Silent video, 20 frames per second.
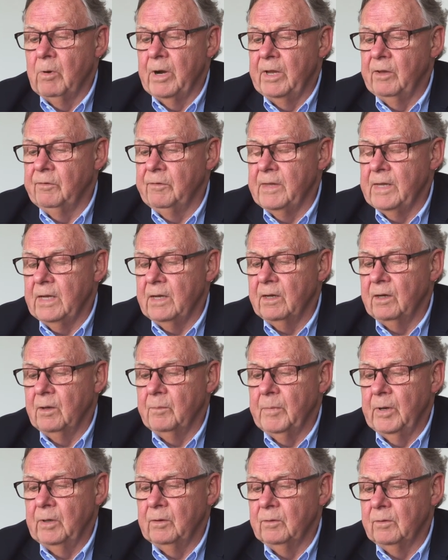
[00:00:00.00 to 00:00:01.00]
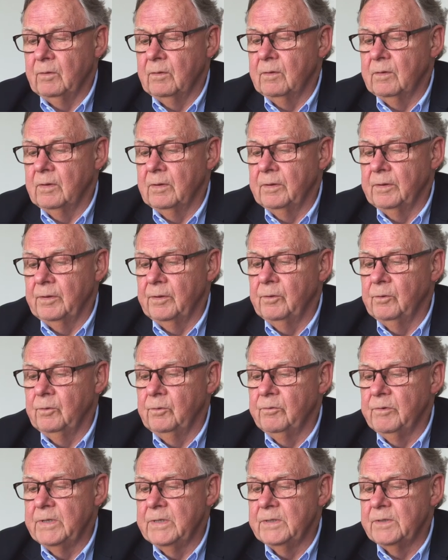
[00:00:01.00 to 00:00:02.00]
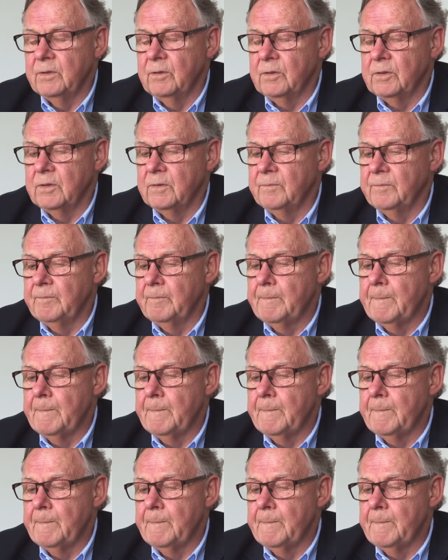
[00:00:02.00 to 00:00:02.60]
way of thinking about uh, good research.